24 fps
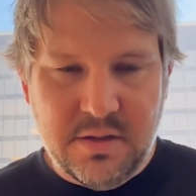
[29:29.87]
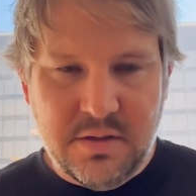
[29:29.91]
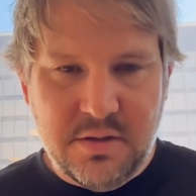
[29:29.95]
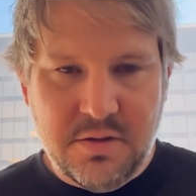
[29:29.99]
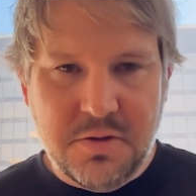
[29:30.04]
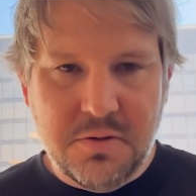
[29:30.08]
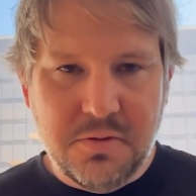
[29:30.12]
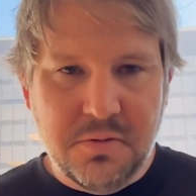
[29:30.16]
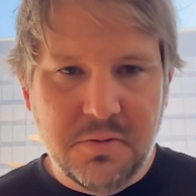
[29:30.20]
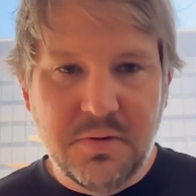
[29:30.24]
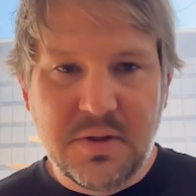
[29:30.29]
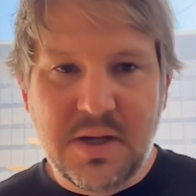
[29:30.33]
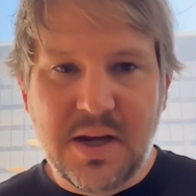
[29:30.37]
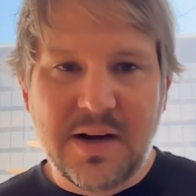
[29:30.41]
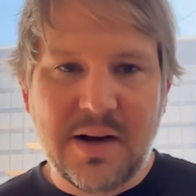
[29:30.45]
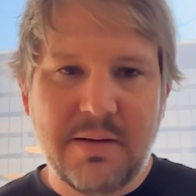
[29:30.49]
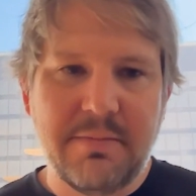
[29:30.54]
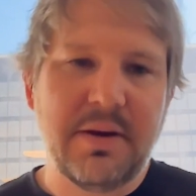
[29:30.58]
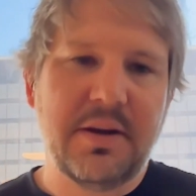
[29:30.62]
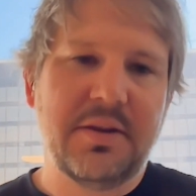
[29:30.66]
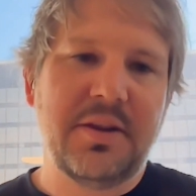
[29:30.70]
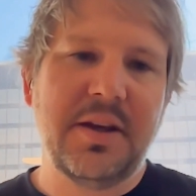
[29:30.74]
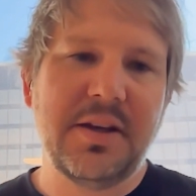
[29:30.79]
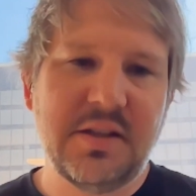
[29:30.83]
two
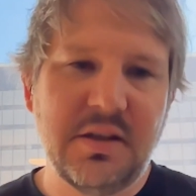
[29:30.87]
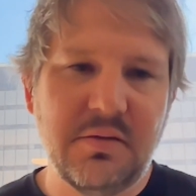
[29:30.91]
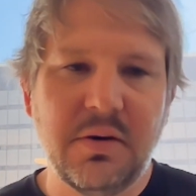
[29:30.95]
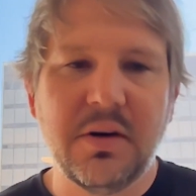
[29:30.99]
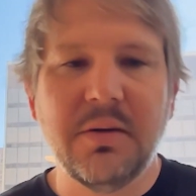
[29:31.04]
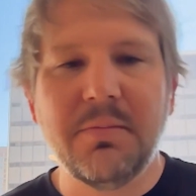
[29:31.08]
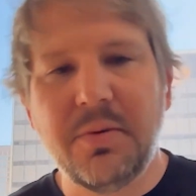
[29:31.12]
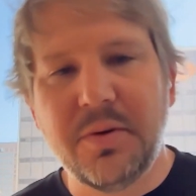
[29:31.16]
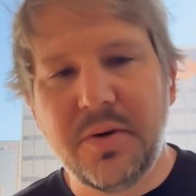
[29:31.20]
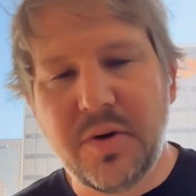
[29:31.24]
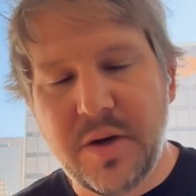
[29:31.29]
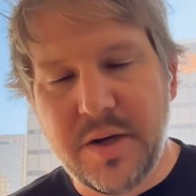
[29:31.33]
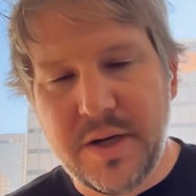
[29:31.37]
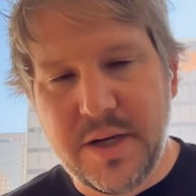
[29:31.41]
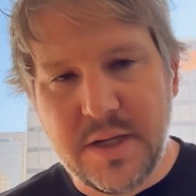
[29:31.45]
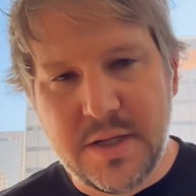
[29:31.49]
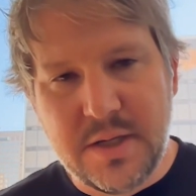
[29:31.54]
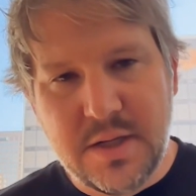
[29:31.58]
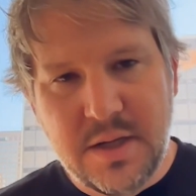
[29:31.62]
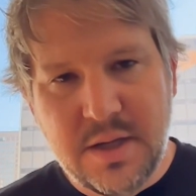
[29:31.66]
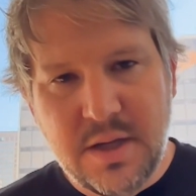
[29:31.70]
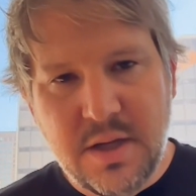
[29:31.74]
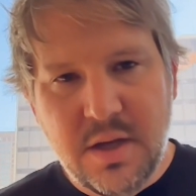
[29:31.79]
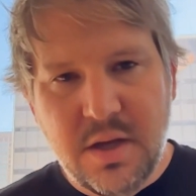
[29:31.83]
dynamic things you want to put on it.